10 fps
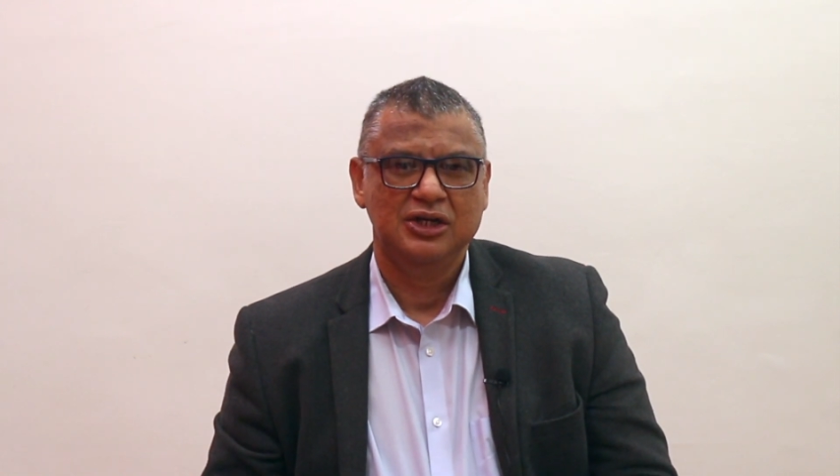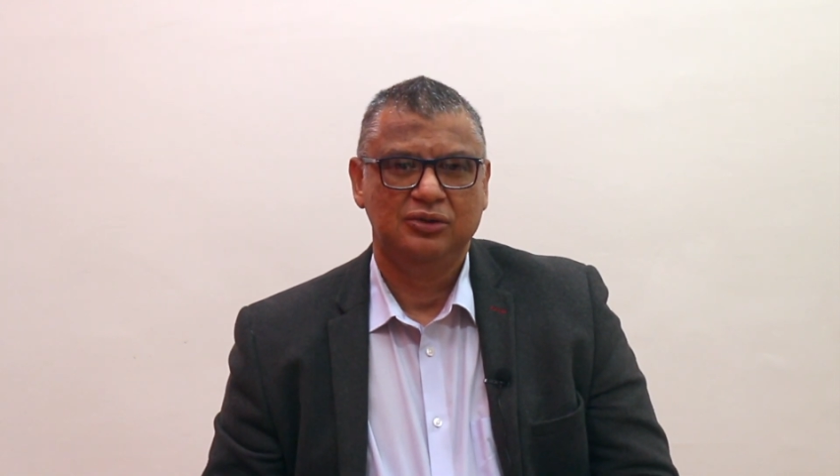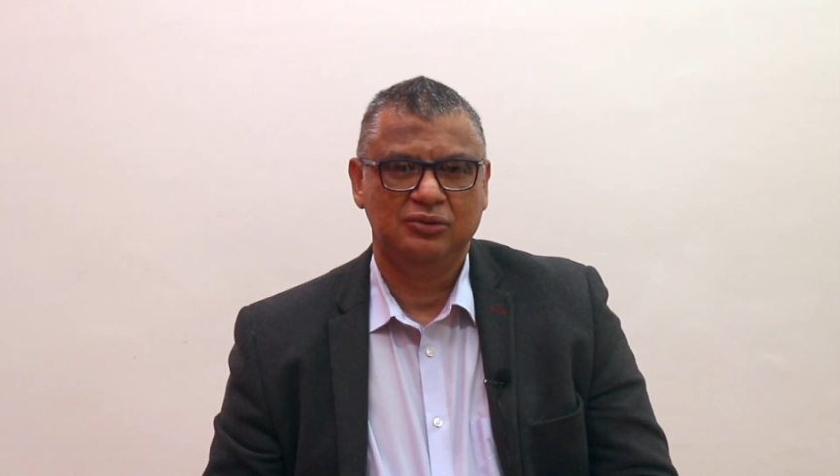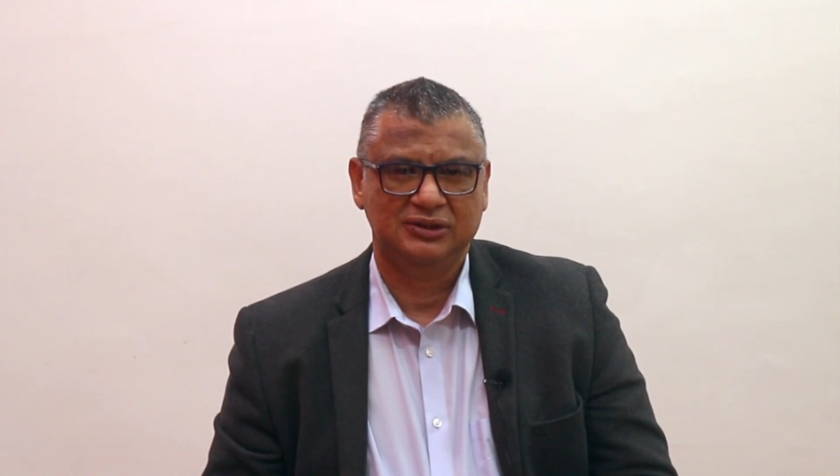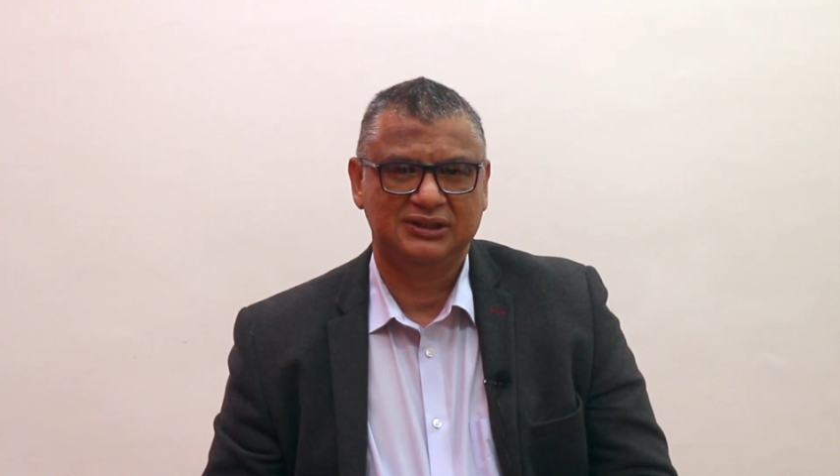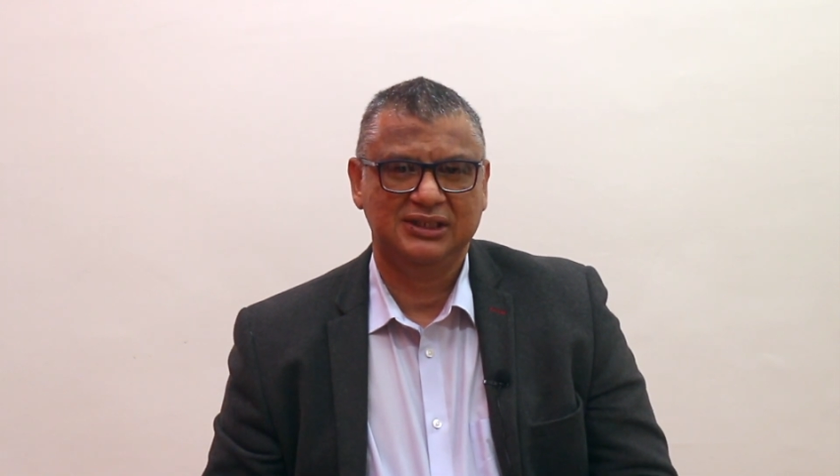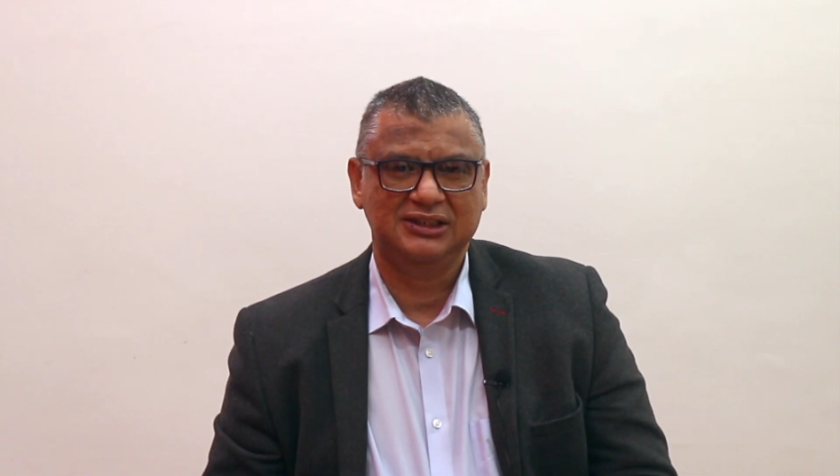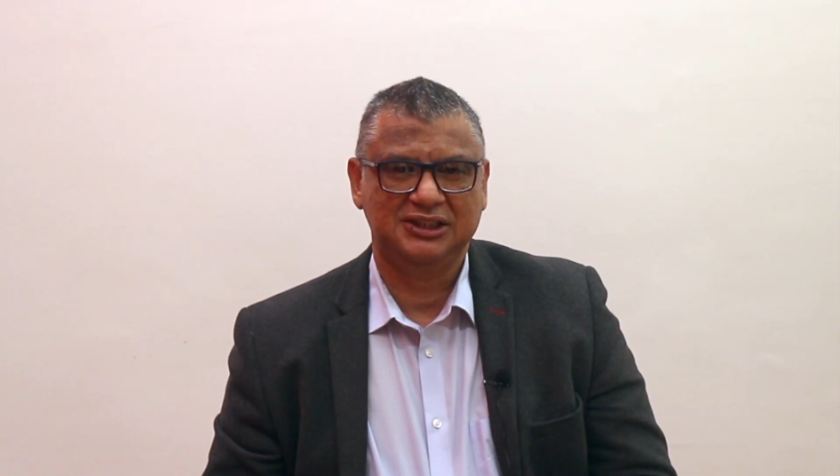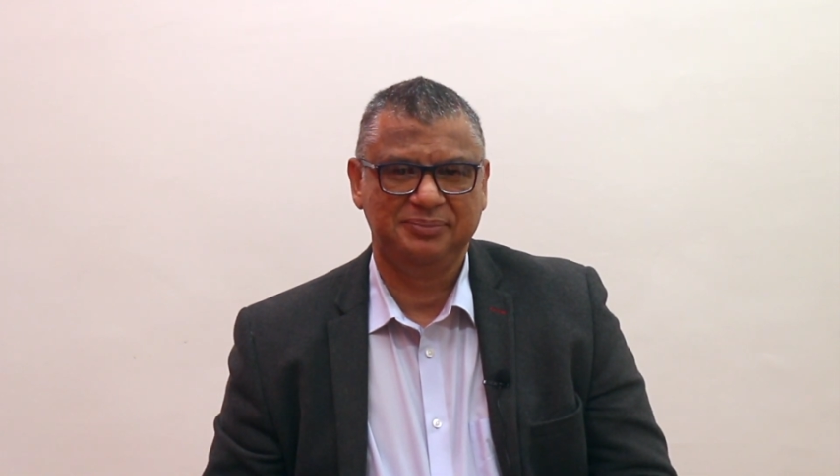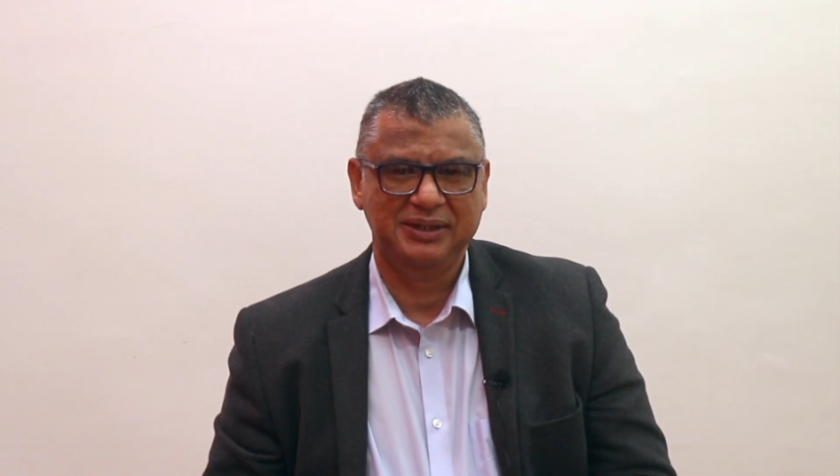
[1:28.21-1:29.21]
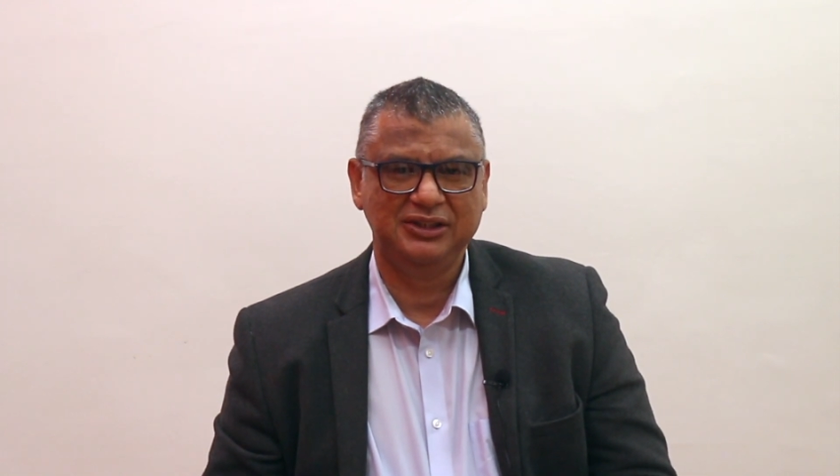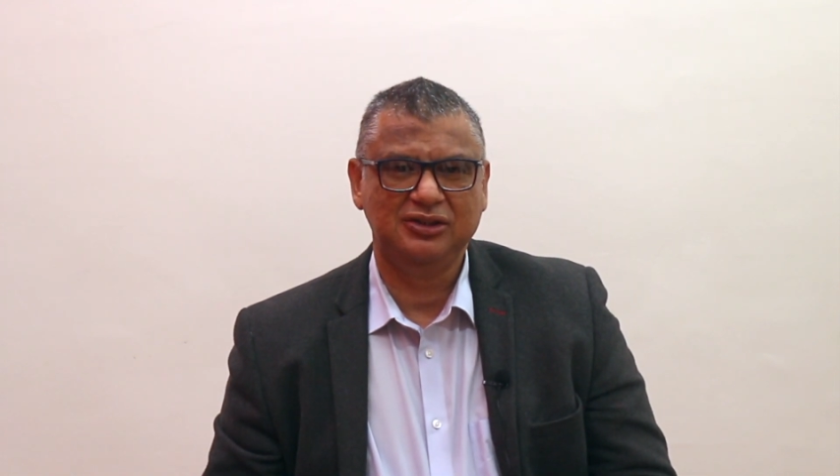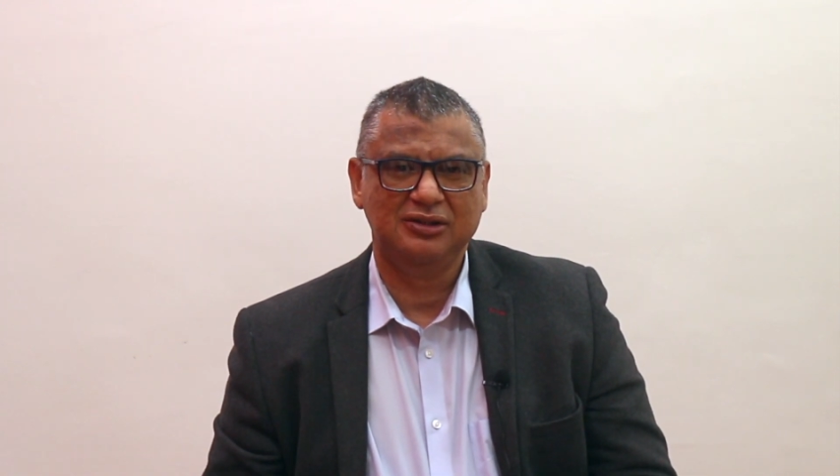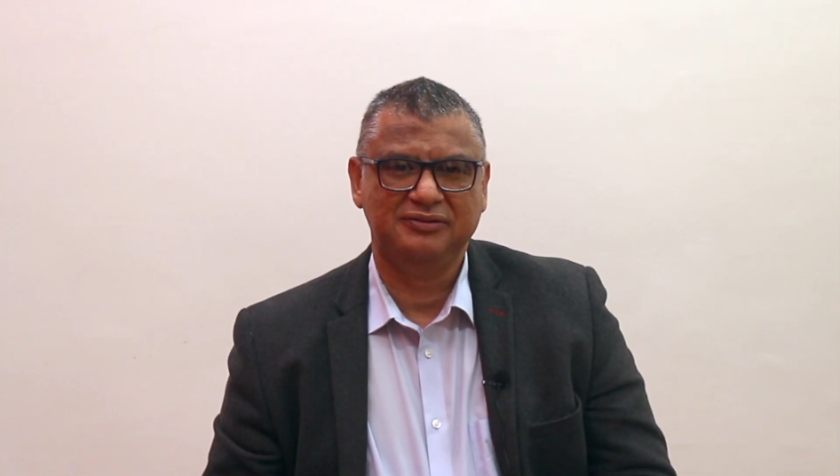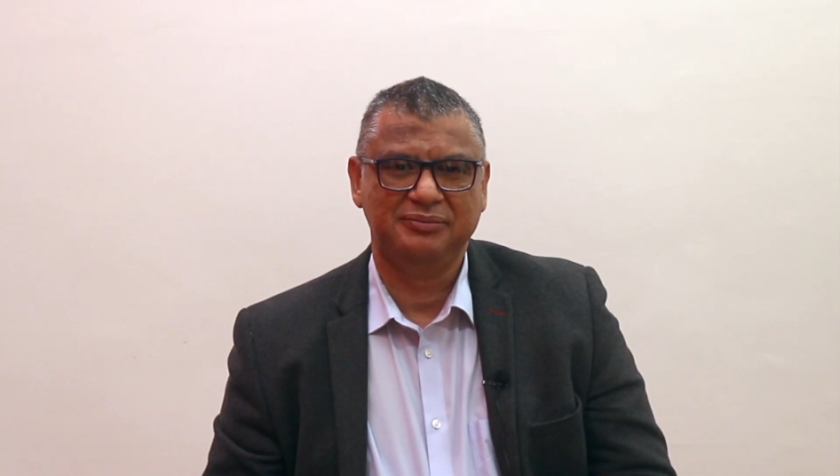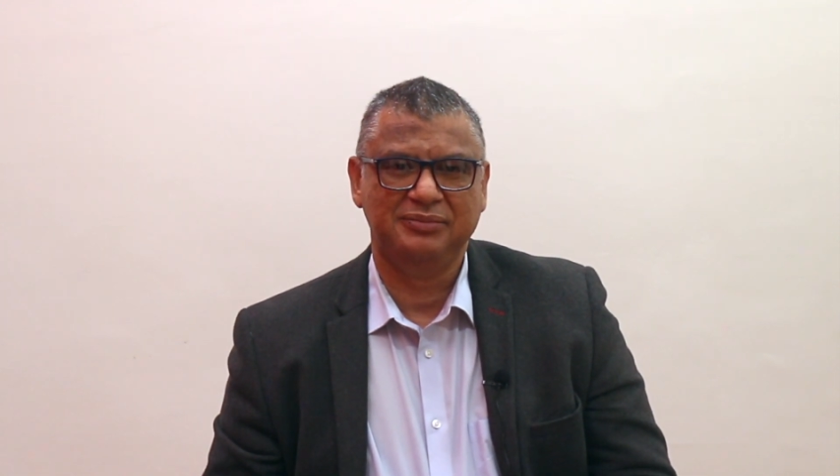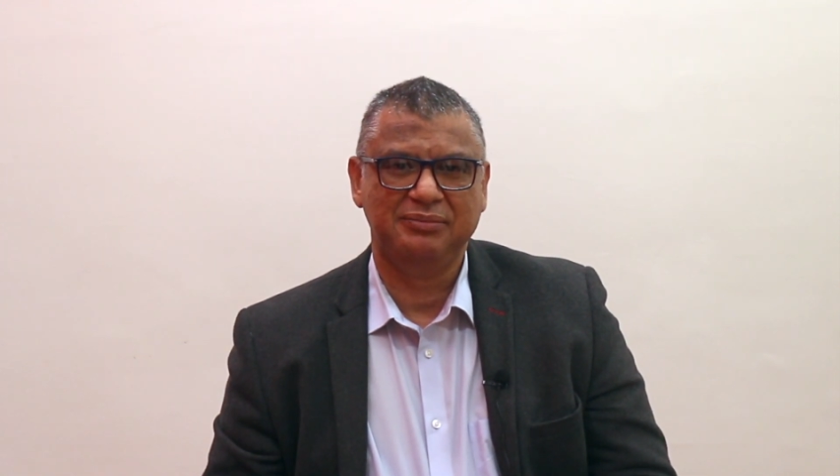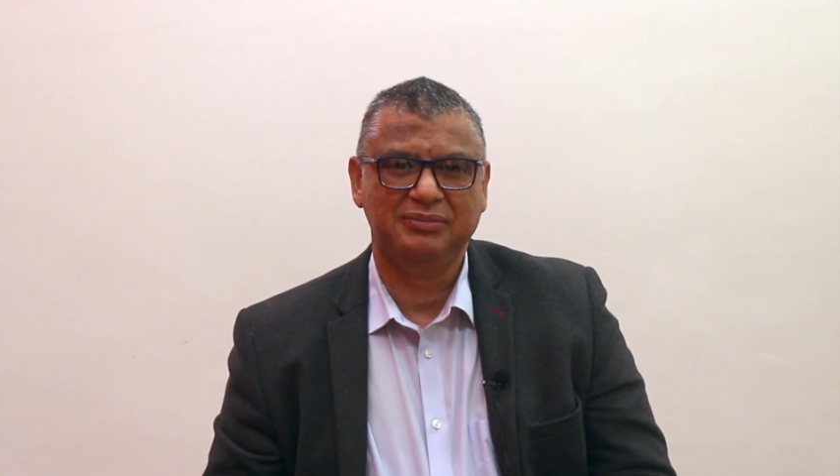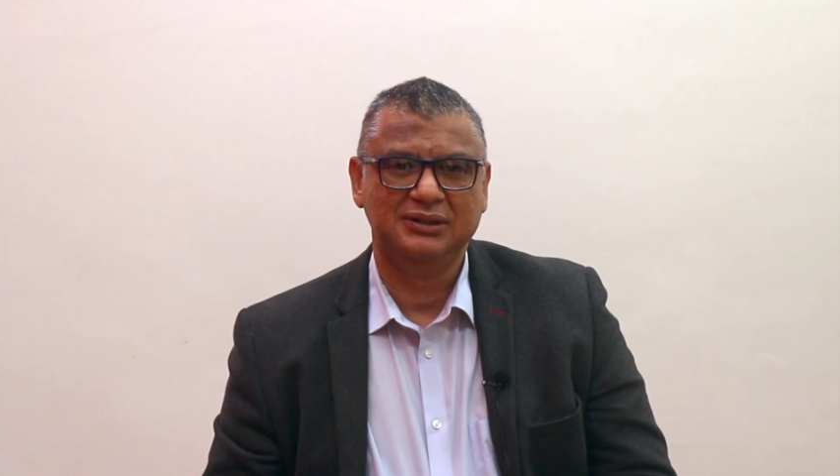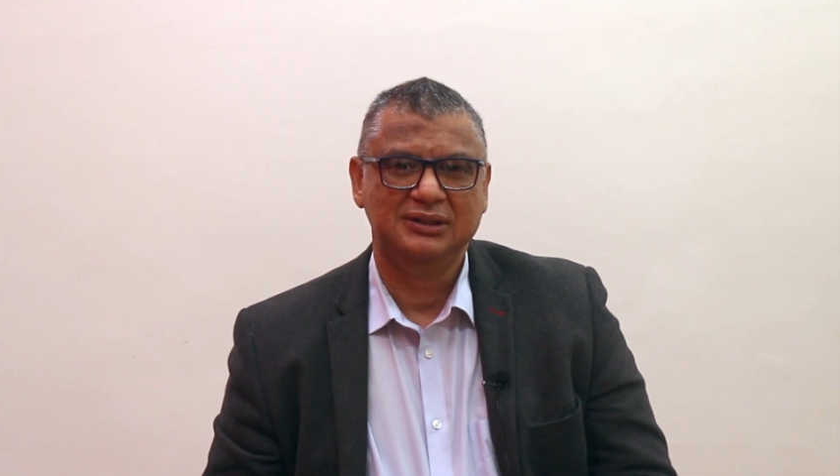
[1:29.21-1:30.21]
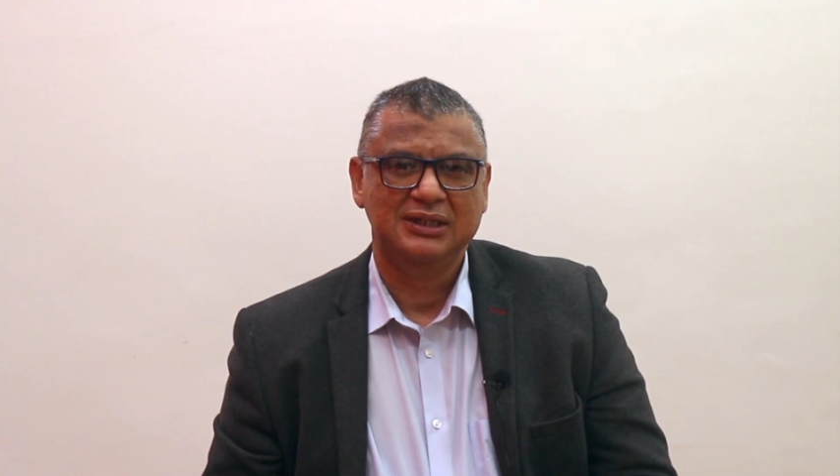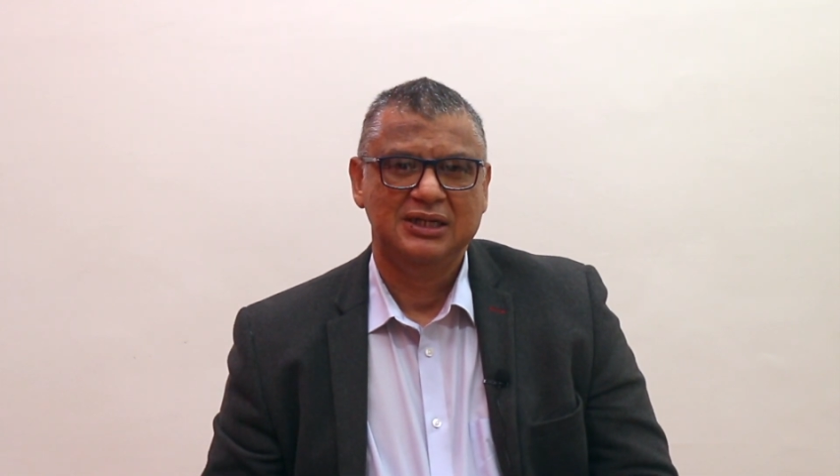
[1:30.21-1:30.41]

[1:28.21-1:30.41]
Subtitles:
to consider suspension of the member